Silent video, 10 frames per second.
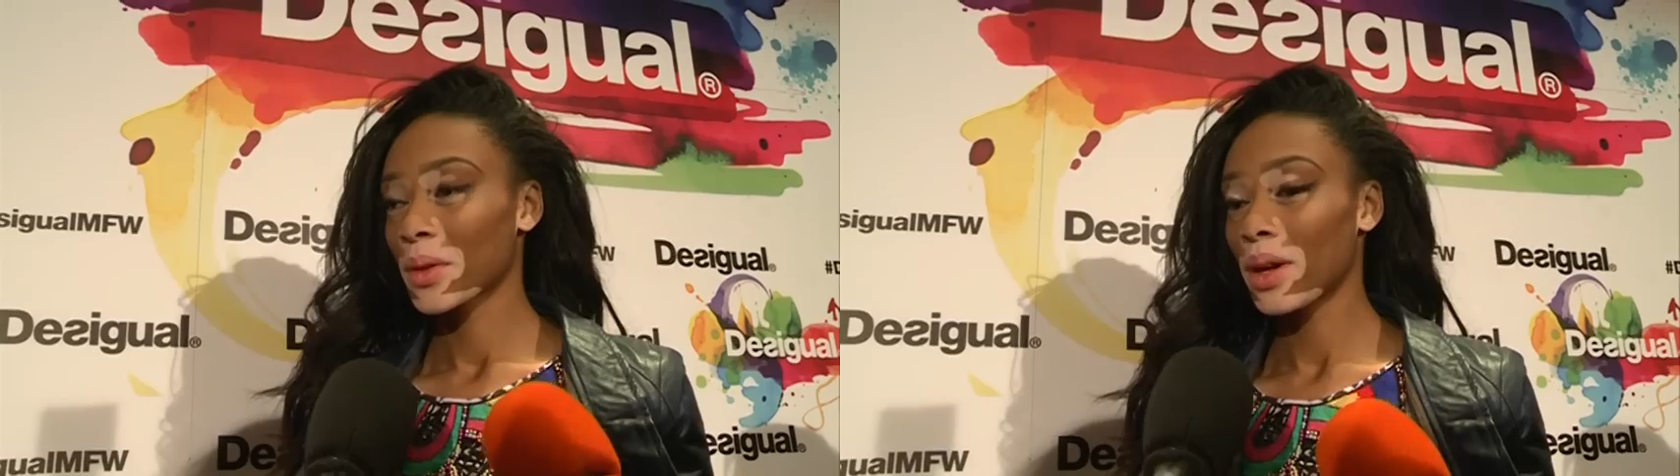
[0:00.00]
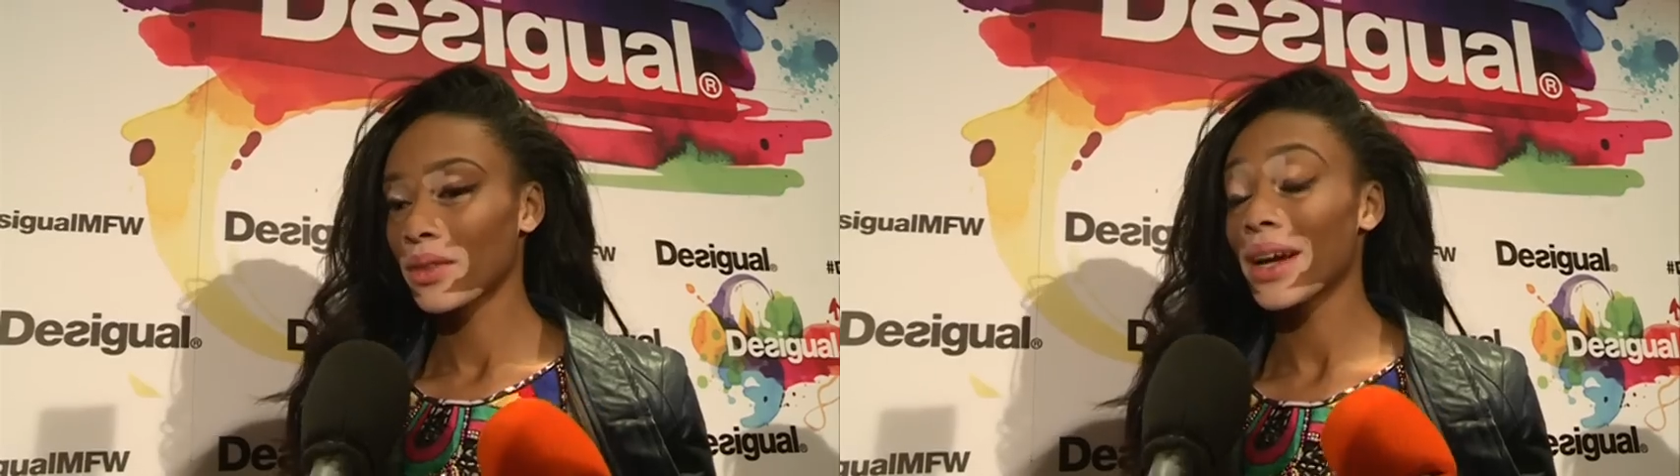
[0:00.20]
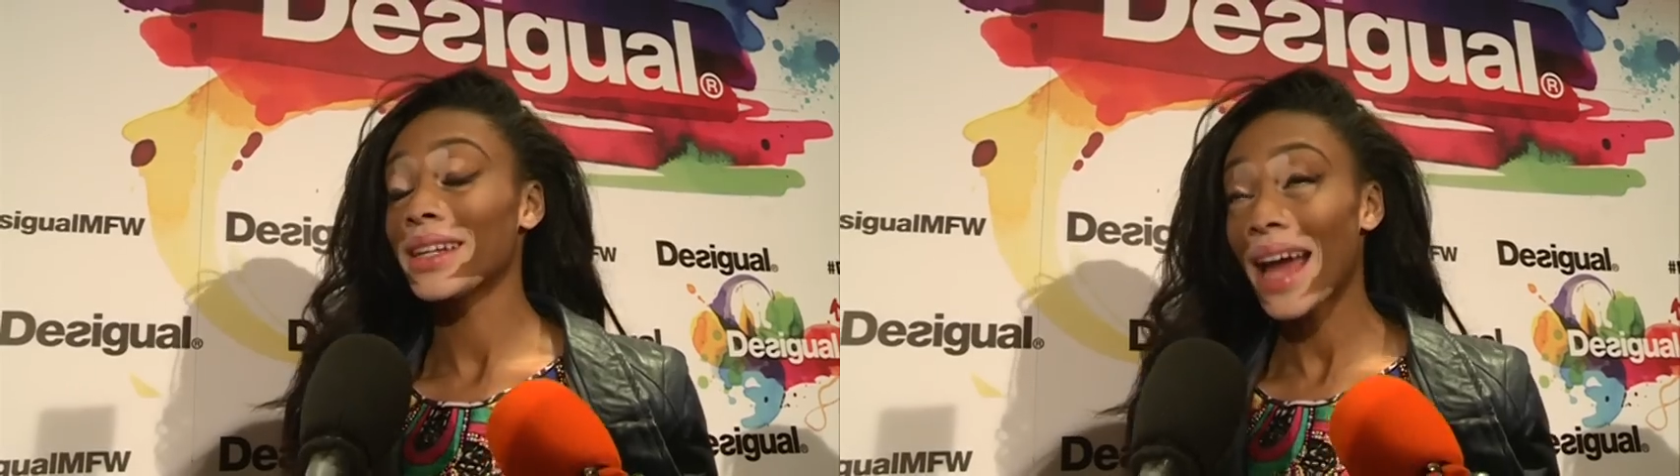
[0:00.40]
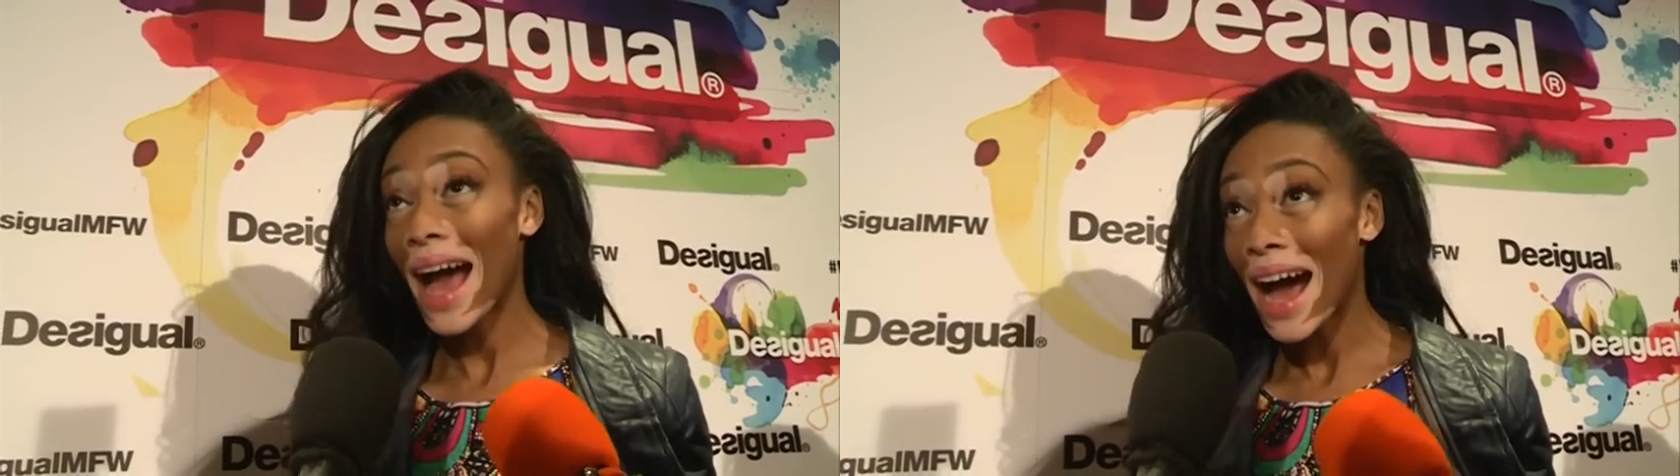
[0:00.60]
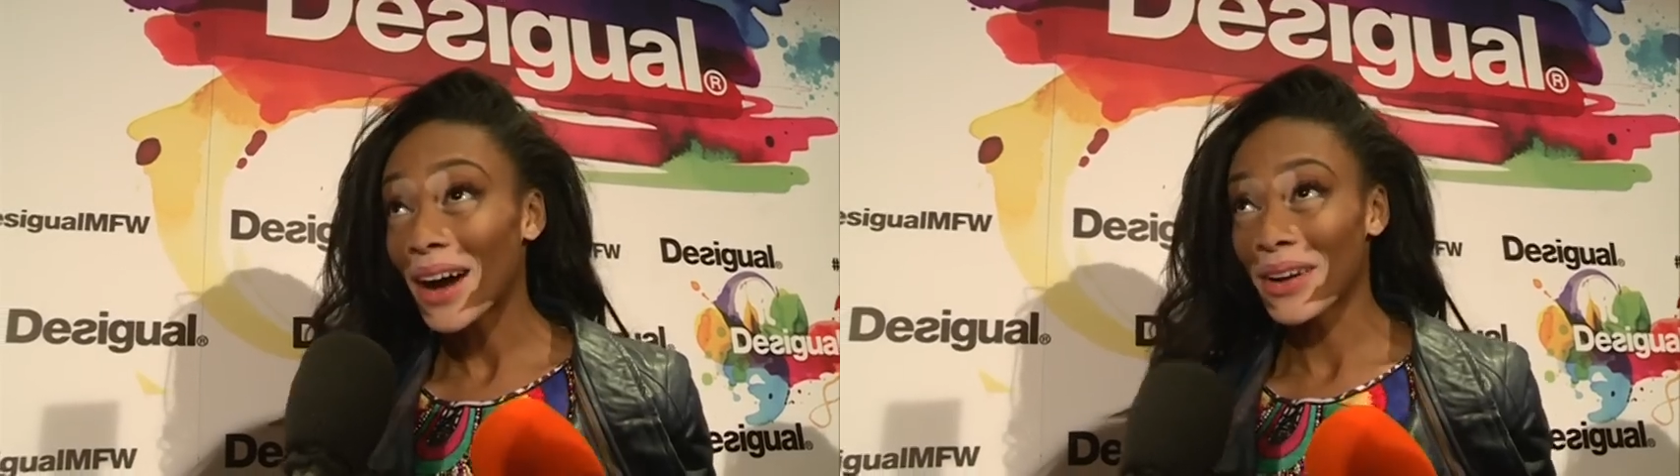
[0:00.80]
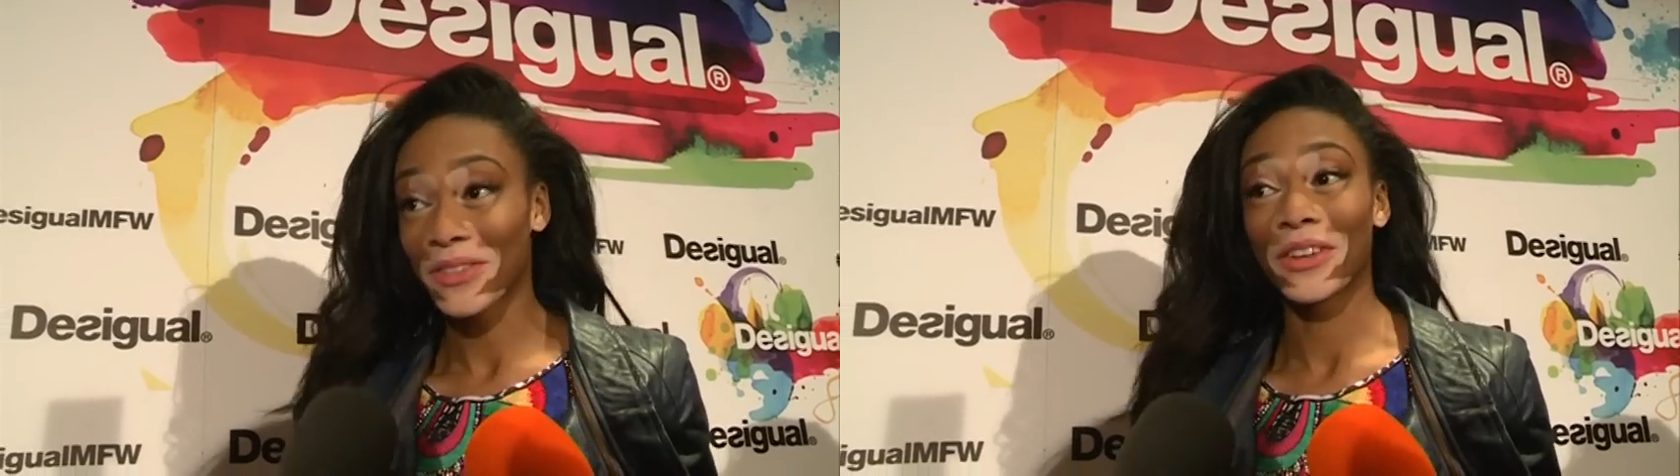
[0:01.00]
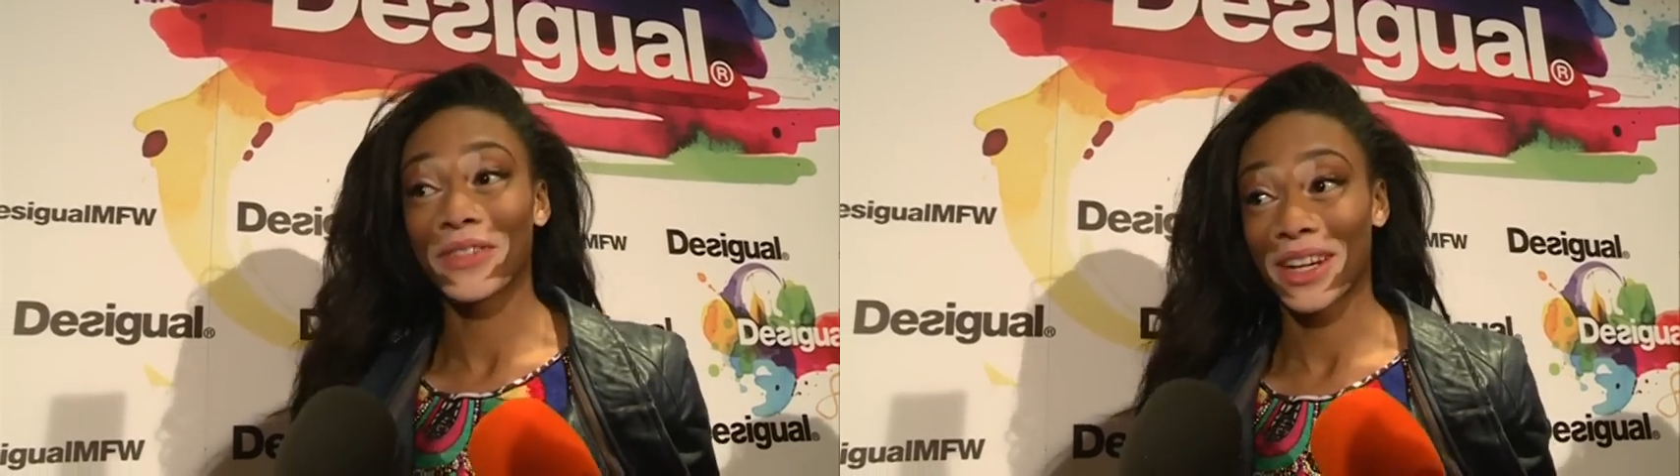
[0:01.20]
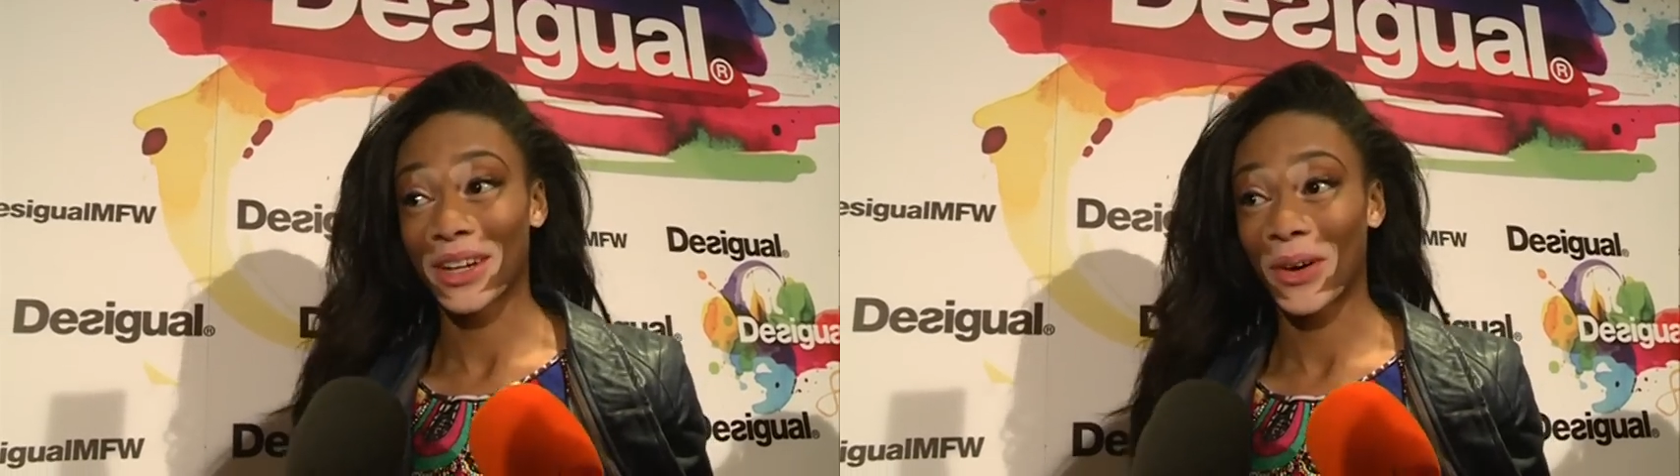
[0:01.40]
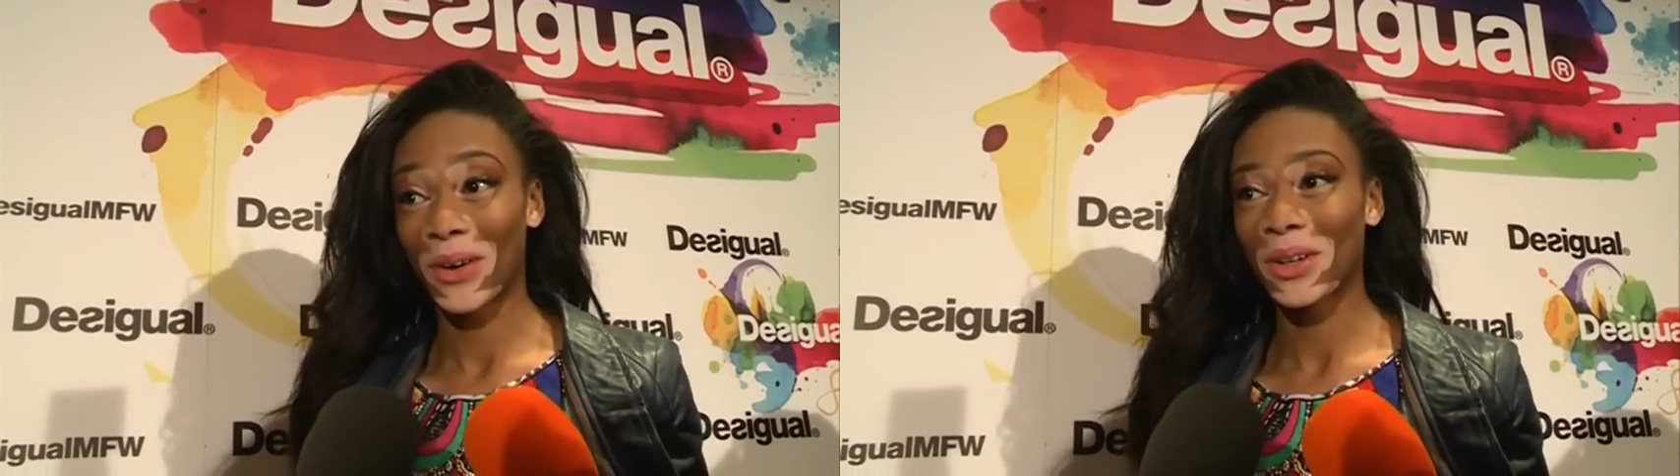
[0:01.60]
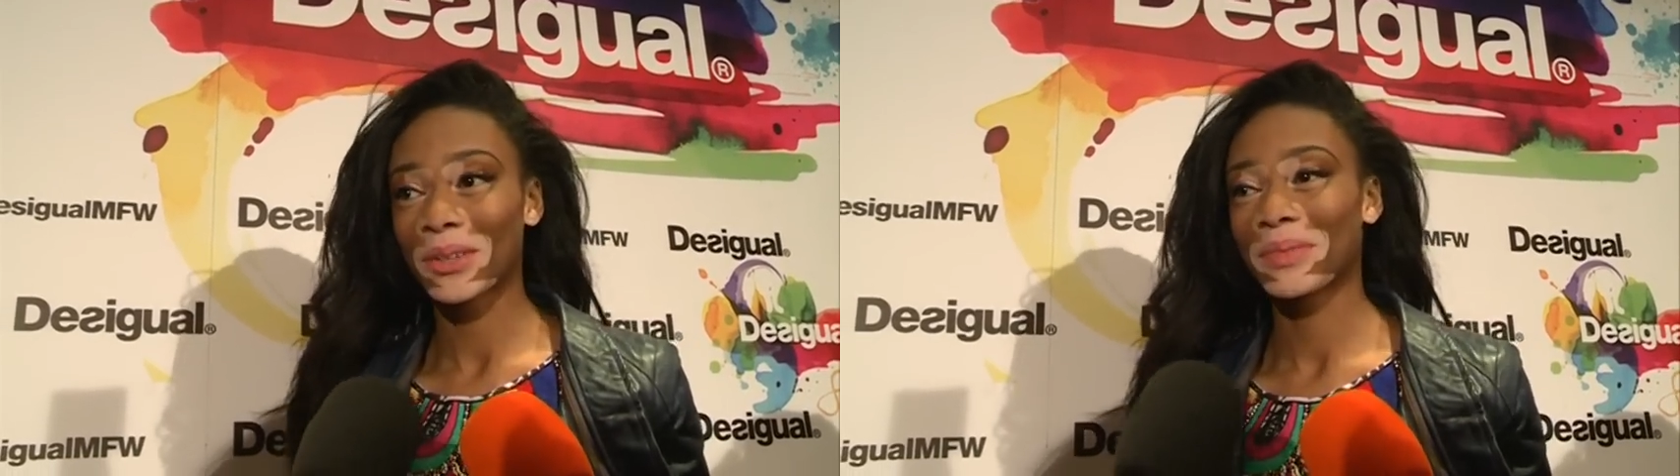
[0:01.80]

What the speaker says: Well, right now I feel very cold,